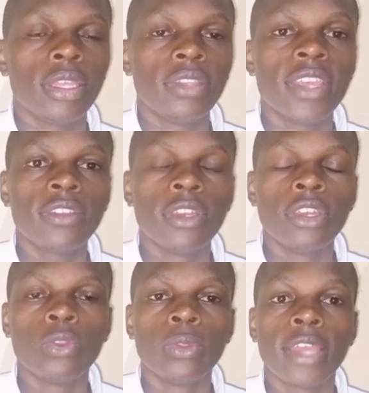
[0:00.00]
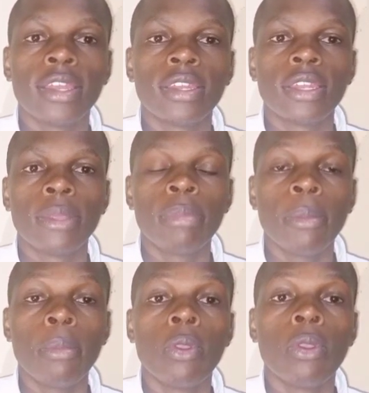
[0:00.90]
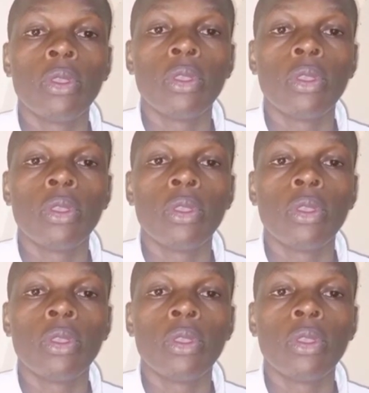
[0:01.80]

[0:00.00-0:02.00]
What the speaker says: he just knew that people